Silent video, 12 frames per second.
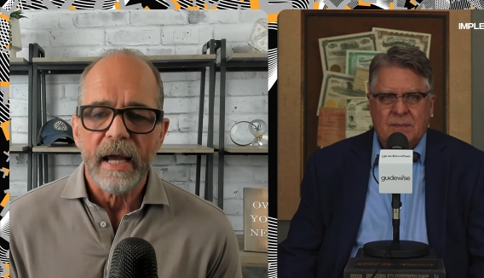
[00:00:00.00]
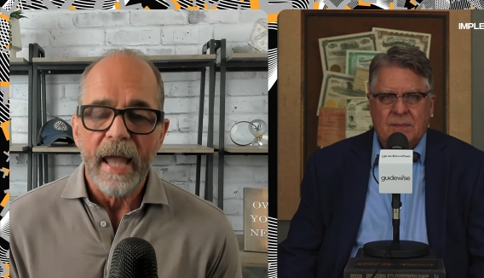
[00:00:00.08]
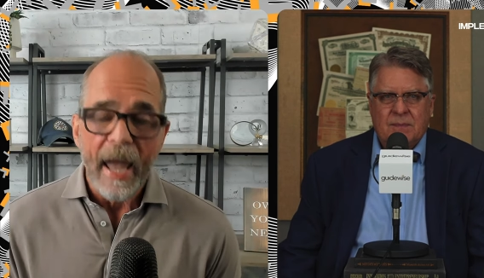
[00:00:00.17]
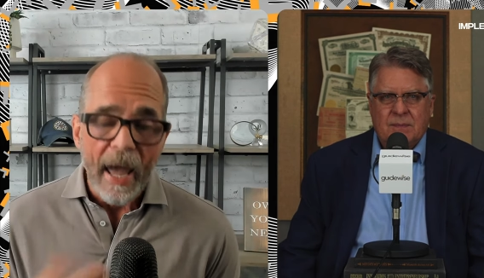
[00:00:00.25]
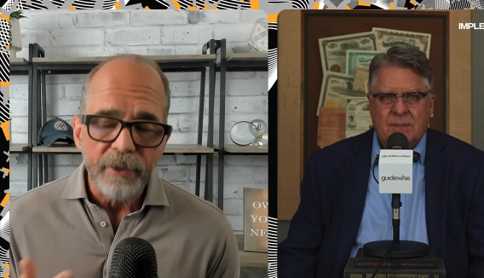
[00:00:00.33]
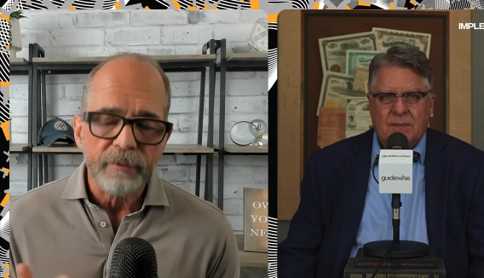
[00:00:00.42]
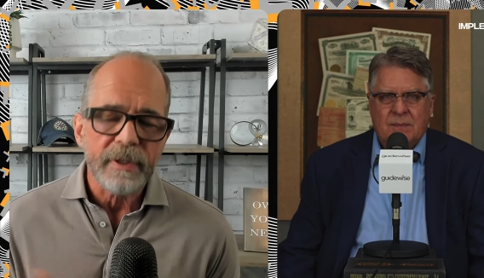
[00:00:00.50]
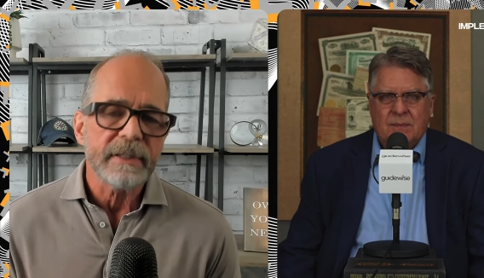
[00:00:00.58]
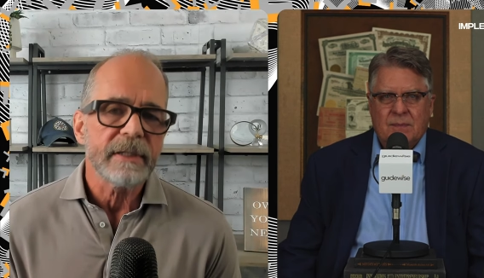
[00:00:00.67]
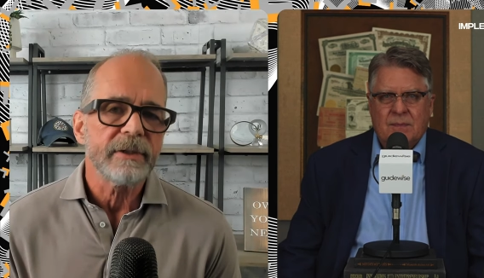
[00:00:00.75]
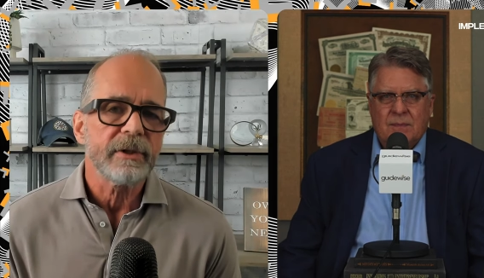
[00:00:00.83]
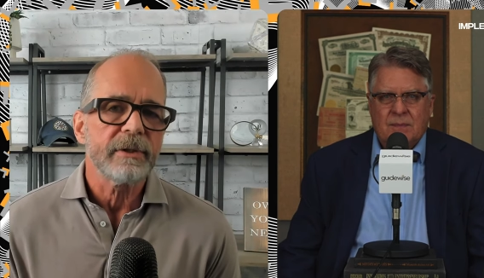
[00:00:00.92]
Speaker 1: I had three
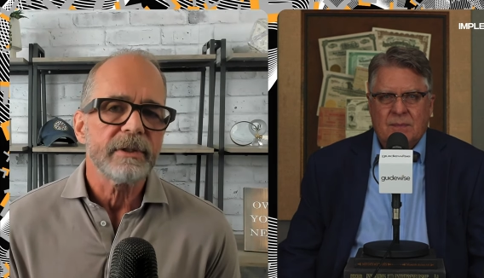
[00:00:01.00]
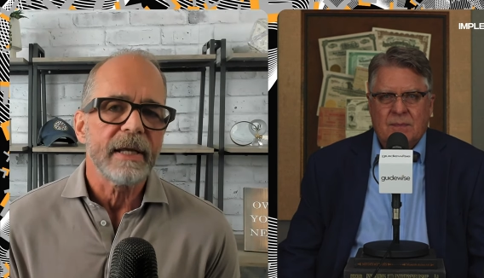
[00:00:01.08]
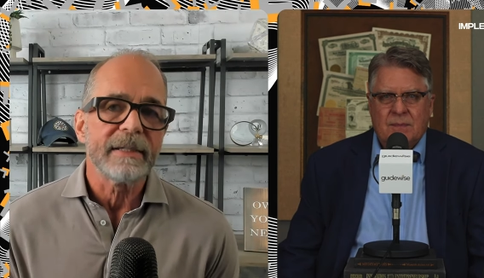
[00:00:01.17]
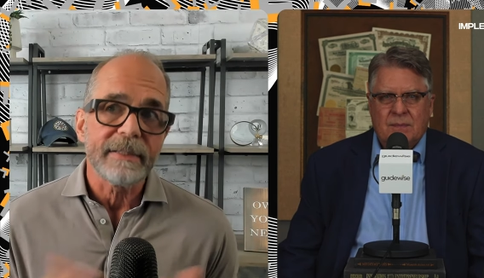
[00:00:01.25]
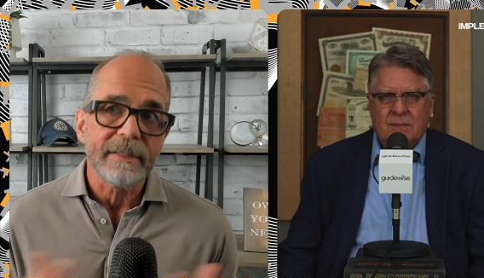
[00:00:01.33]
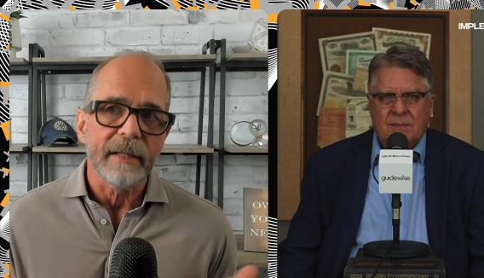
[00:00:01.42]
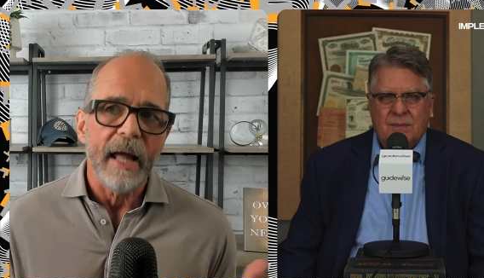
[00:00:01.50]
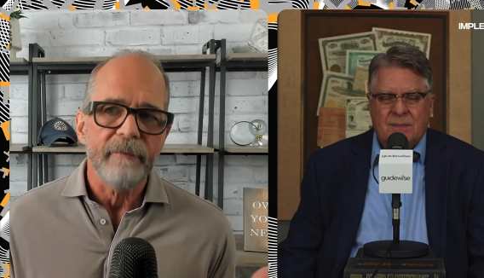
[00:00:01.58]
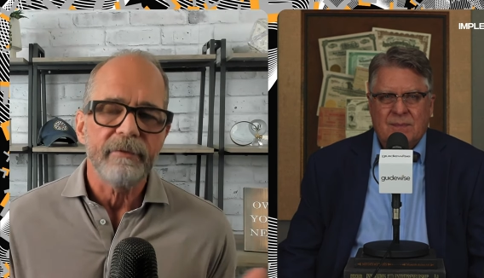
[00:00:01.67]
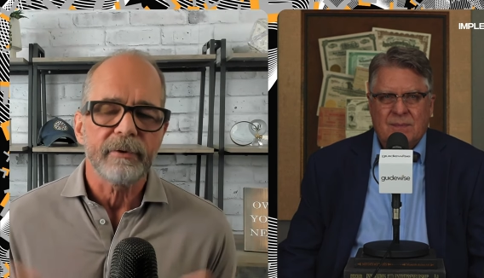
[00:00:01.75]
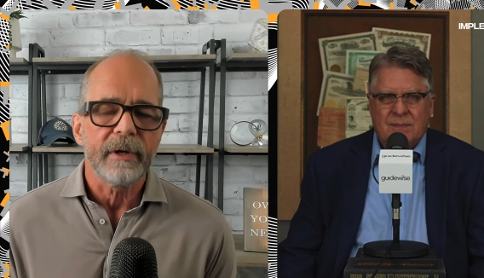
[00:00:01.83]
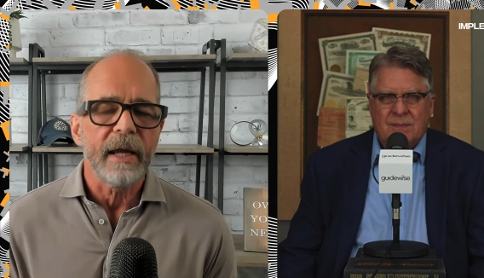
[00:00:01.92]
sisters. I still
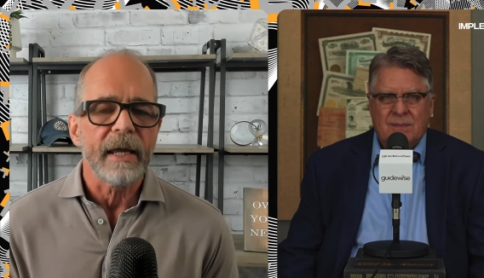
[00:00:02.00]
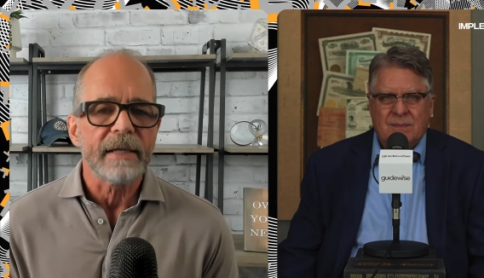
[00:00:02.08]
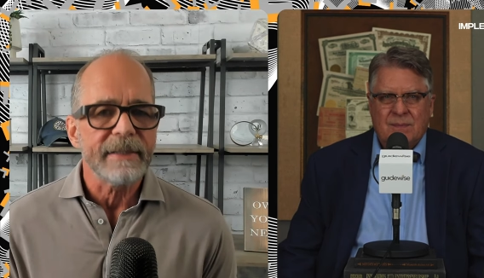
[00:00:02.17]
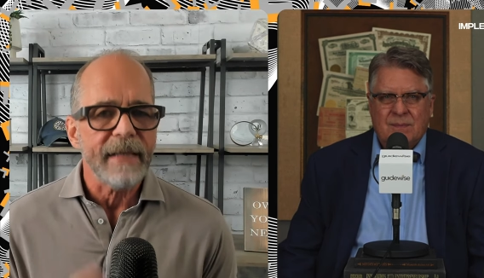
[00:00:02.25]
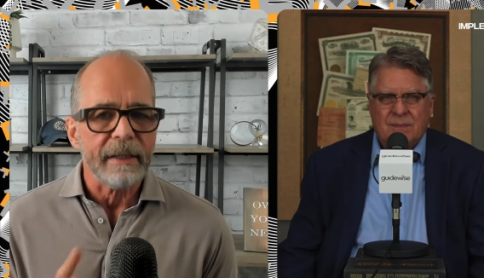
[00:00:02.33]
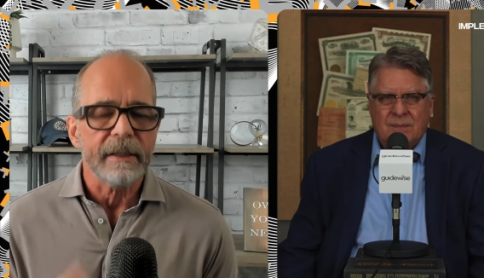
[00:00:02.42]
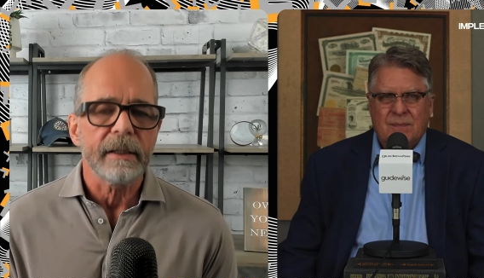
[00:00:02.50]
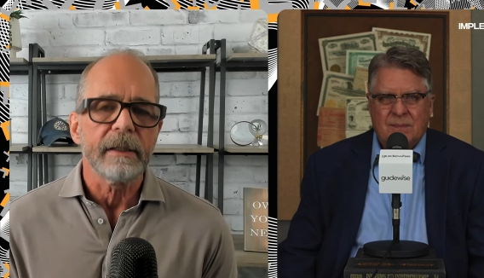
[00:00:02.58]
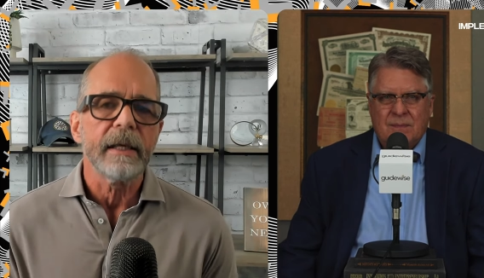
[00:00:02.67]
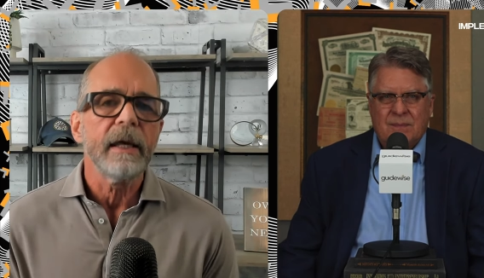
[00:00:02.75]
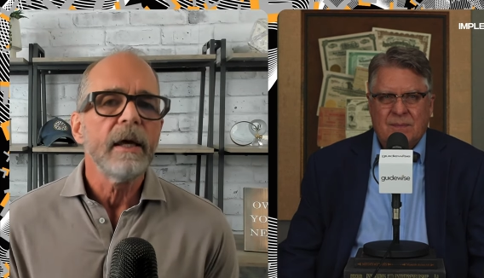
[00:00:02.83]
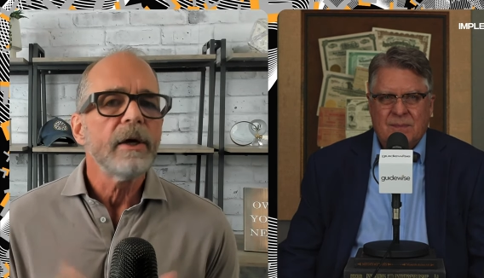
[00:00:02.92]
have three, I guess
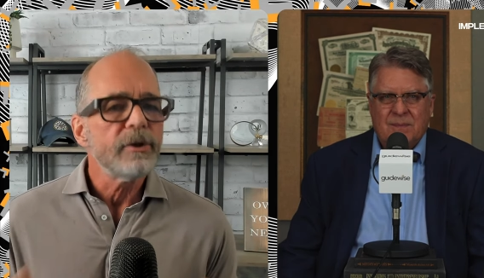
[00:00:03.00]
technically.